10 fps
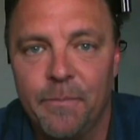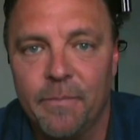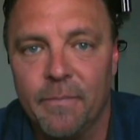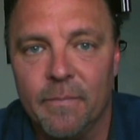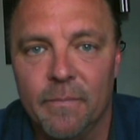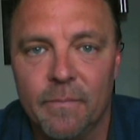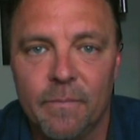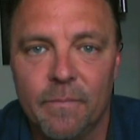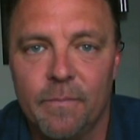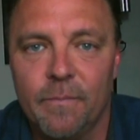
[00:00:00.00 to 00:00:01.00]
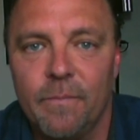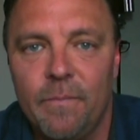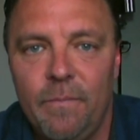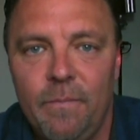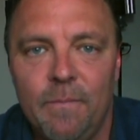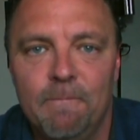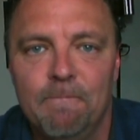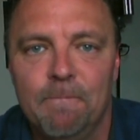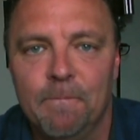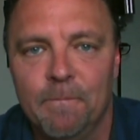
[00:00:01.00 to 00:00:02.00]

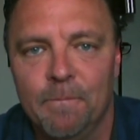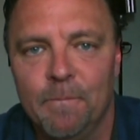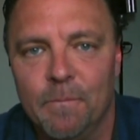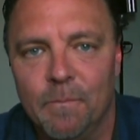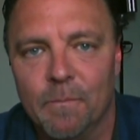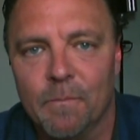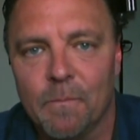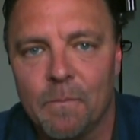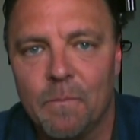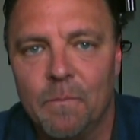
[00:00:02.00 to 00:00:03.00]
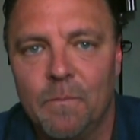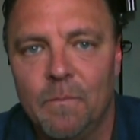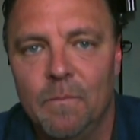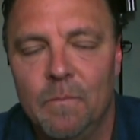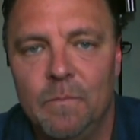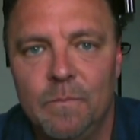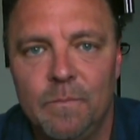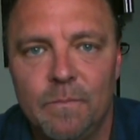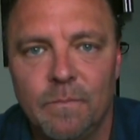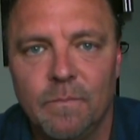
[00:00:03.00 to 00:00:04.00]

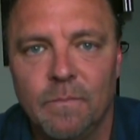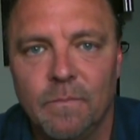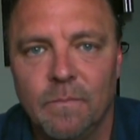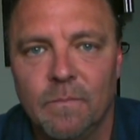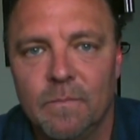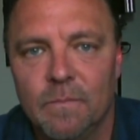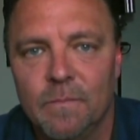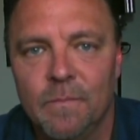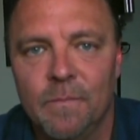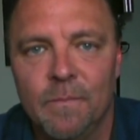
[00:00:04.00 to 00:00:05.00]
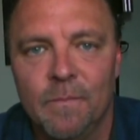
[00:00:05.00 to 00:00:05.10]
This person isn't speaking.